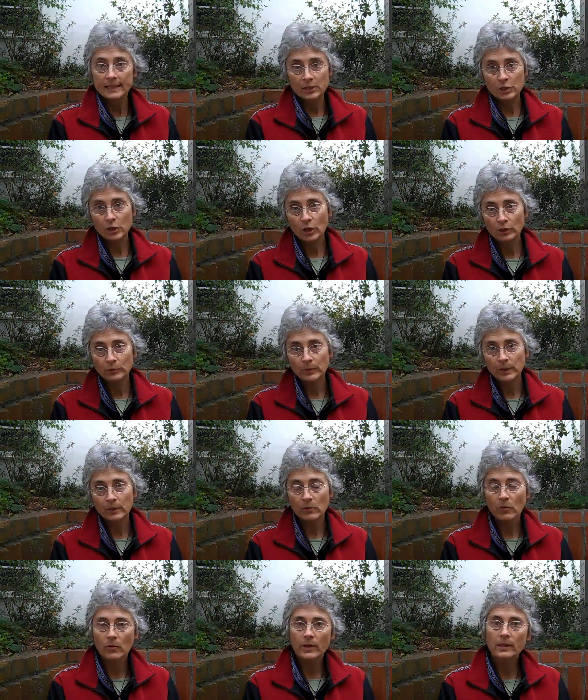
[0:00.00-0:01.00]

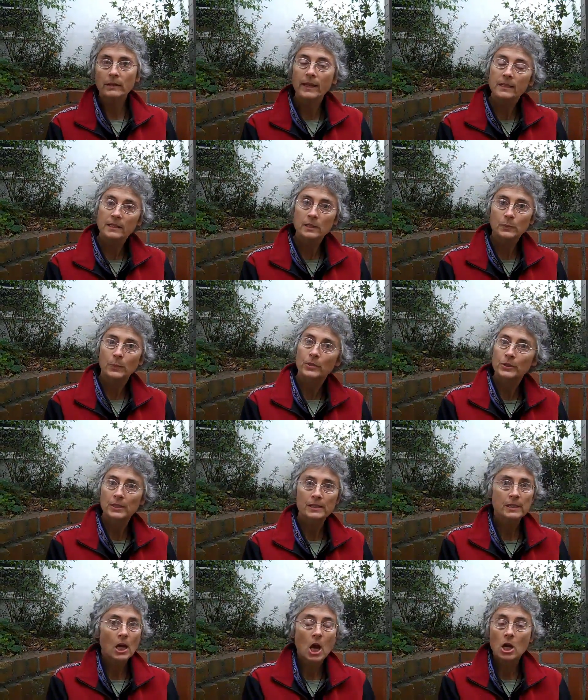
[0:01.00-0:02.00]
children, oil and
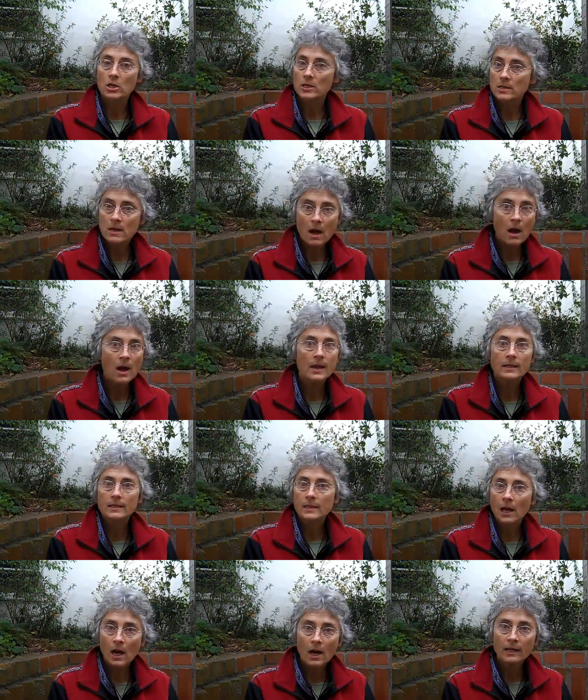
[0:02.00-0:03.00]
dispersants are not
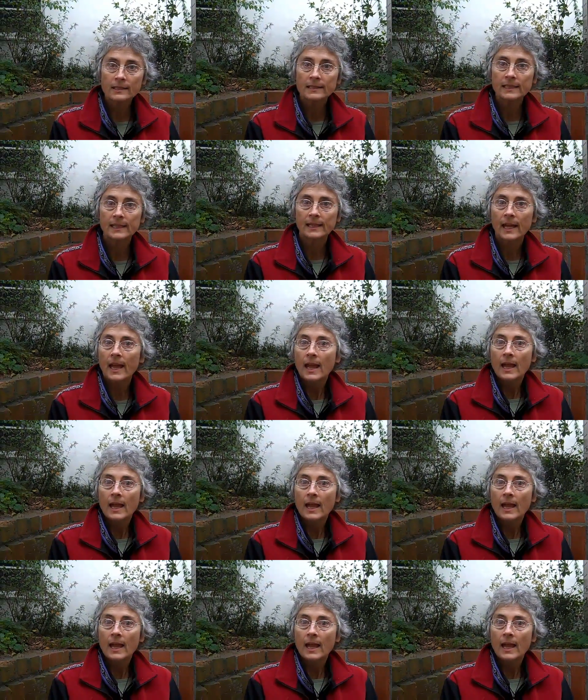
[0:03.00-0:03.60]
toxic.